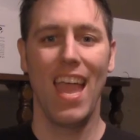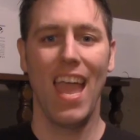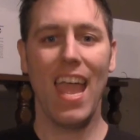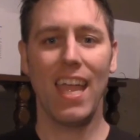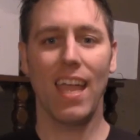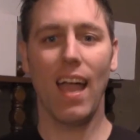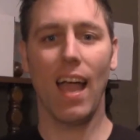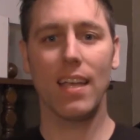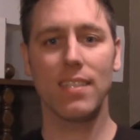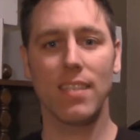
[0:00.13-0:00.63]

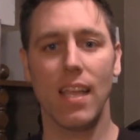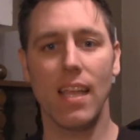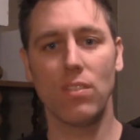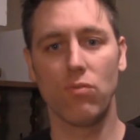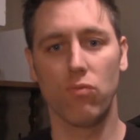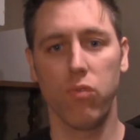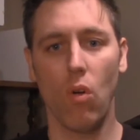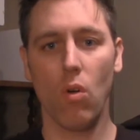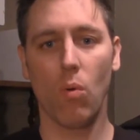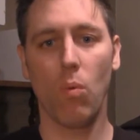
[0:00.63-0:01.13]
Hey guys, it's
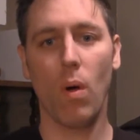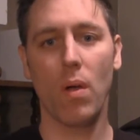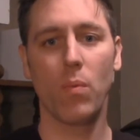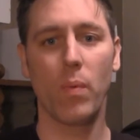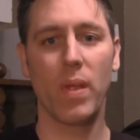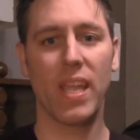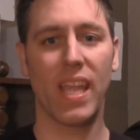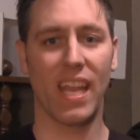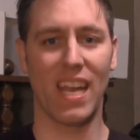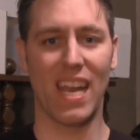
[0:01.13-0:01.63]
Rogue One
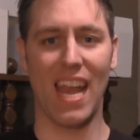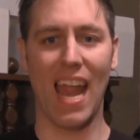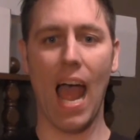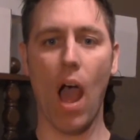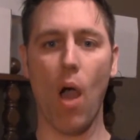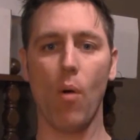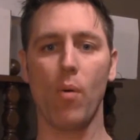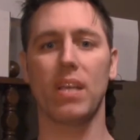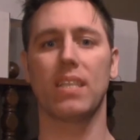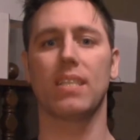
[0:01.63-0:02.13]
weekend and
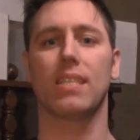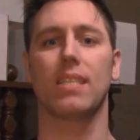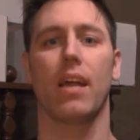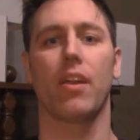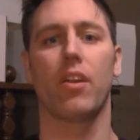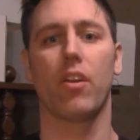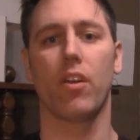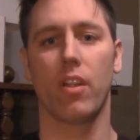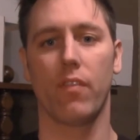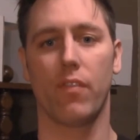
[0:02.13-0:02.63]
how
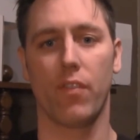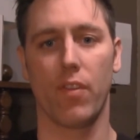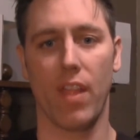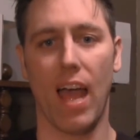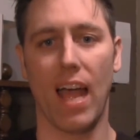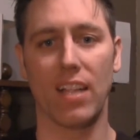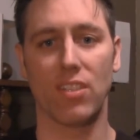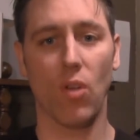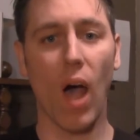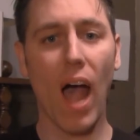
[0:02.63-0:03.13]
excited are you for
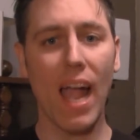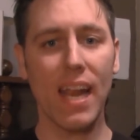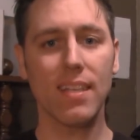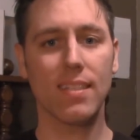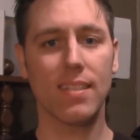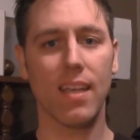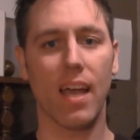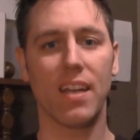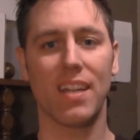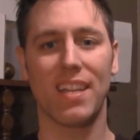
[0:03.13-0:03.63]
that? So I
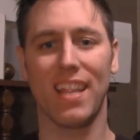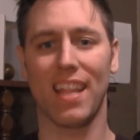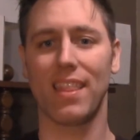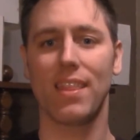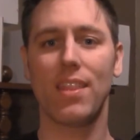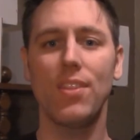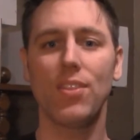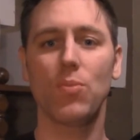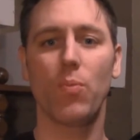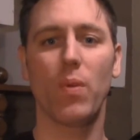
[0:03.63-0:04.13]
decided
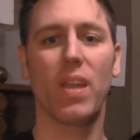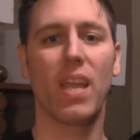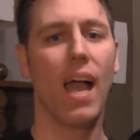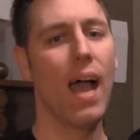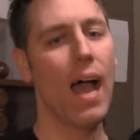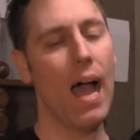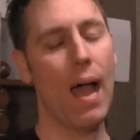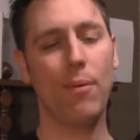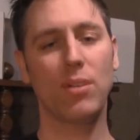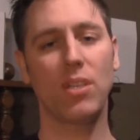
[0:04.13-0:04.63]
that this week
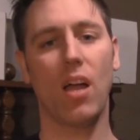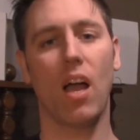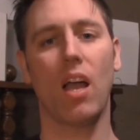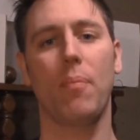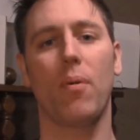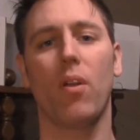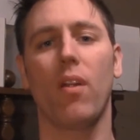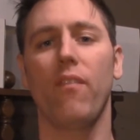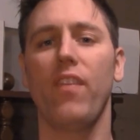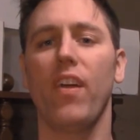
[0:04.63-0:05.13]
I would talk
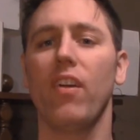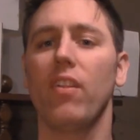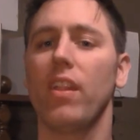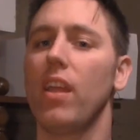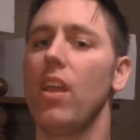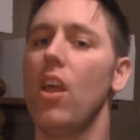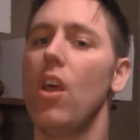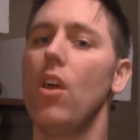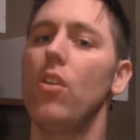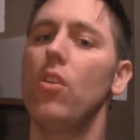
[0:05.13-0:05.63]
about a fairly
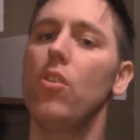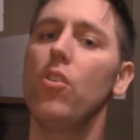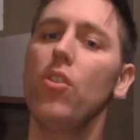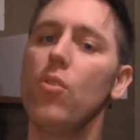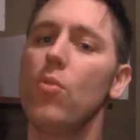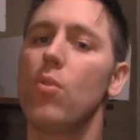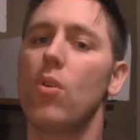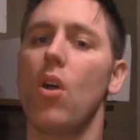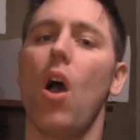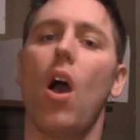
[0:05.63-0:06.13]

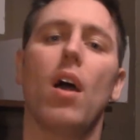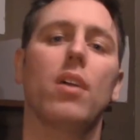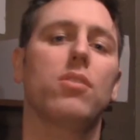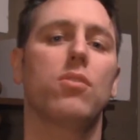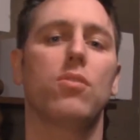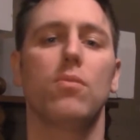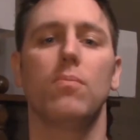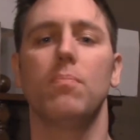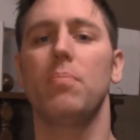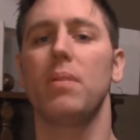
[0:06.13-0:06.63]
new
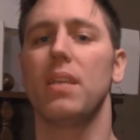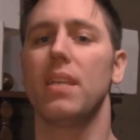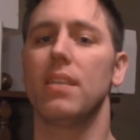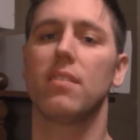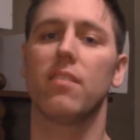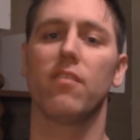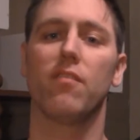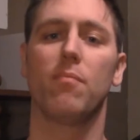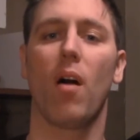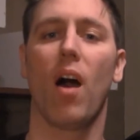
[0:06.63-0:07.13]
costume piece
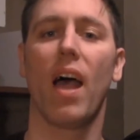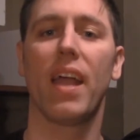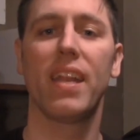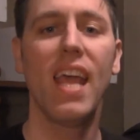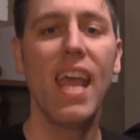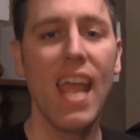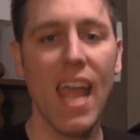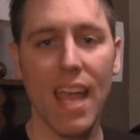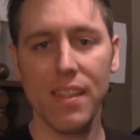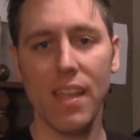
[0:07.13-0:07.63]
of mine,
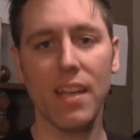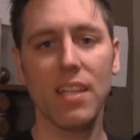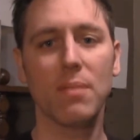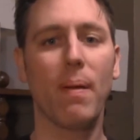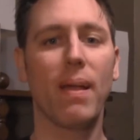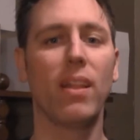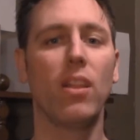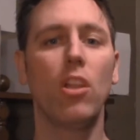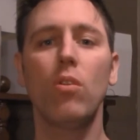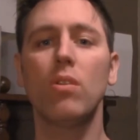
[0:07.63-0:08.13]
and that is
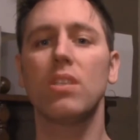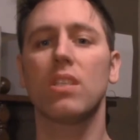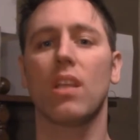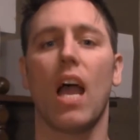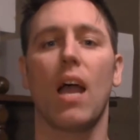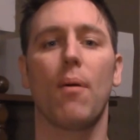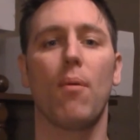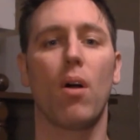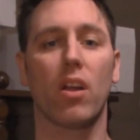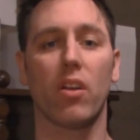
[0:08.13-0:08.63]
my Luke
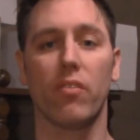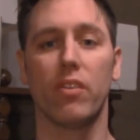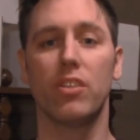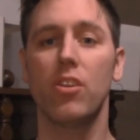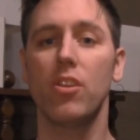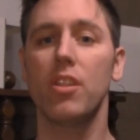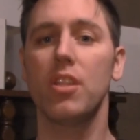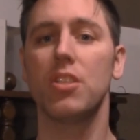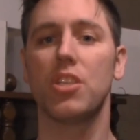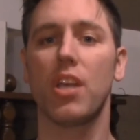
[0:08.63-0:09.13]
Skywalker
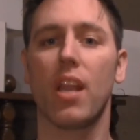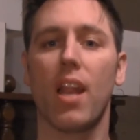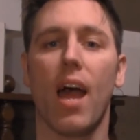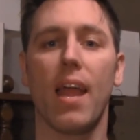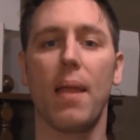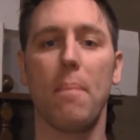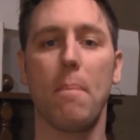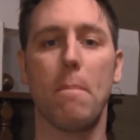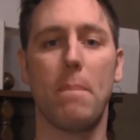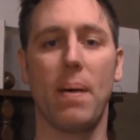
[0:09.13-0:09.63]
Return of the
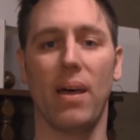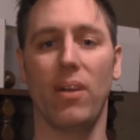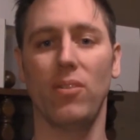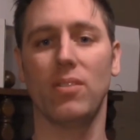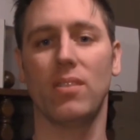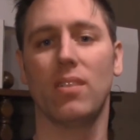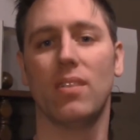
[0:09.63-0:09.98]
Jedi belt.